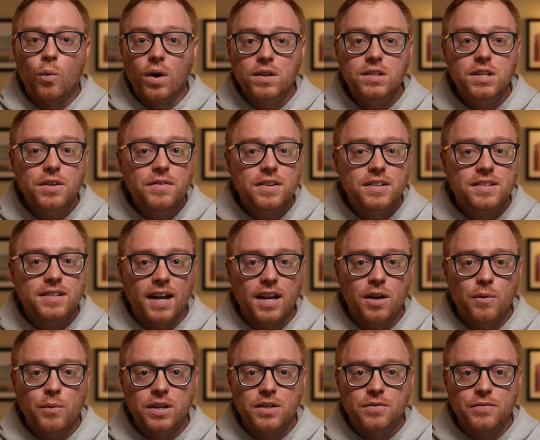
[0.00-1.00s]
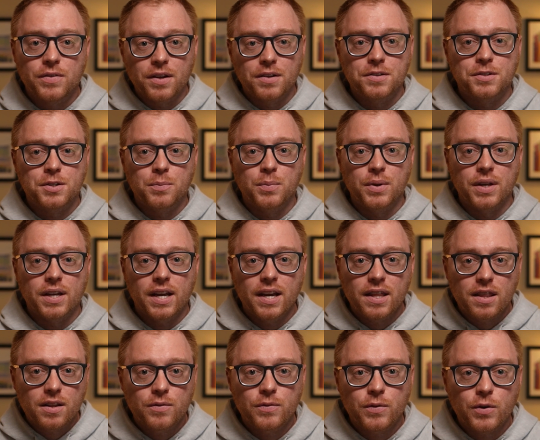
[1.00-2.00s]
Once you've decided which fields should be in
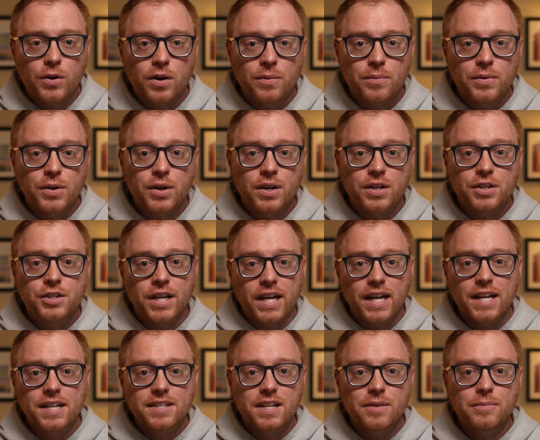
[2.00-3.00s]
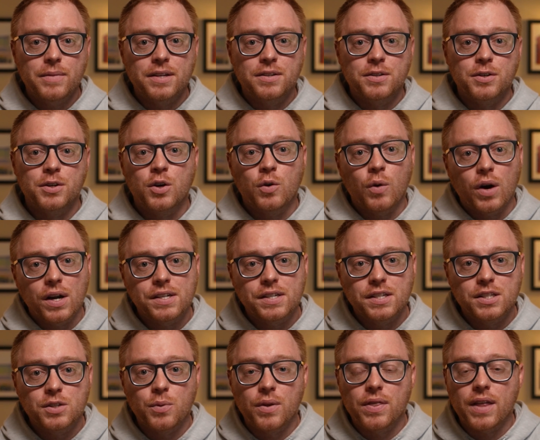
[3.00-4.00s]
the form, you can change them into
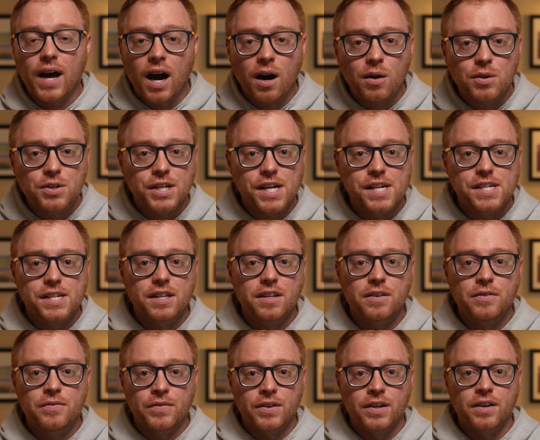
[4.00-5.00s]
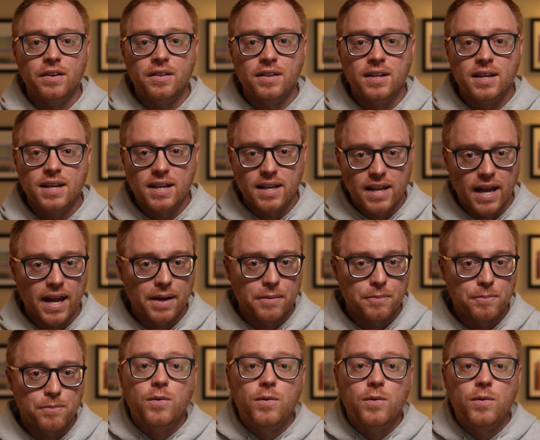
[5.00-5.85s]
questions without changing the field name.